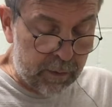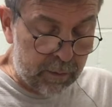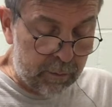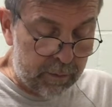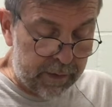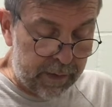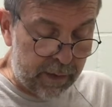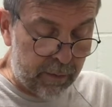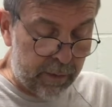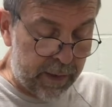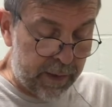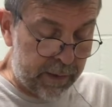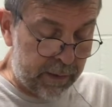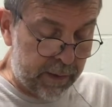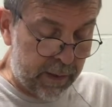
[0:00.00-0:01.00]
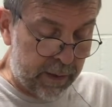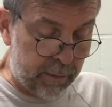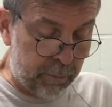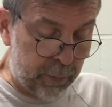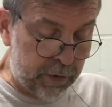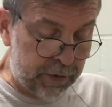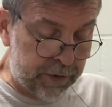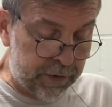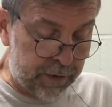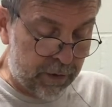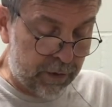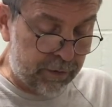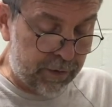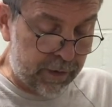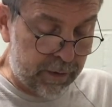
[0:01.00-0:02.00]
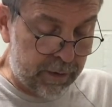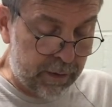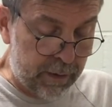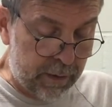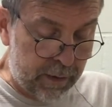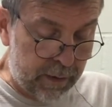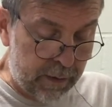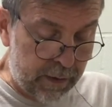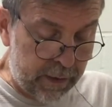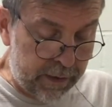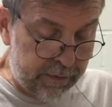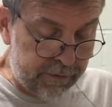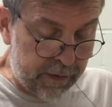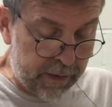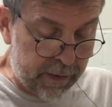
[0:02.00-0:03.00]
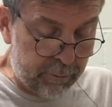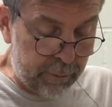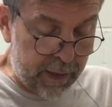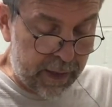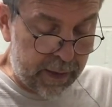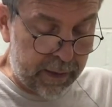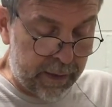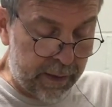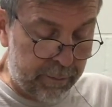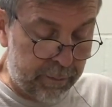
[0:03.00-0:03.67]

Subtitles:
That way I can kind of push it over, even it back up.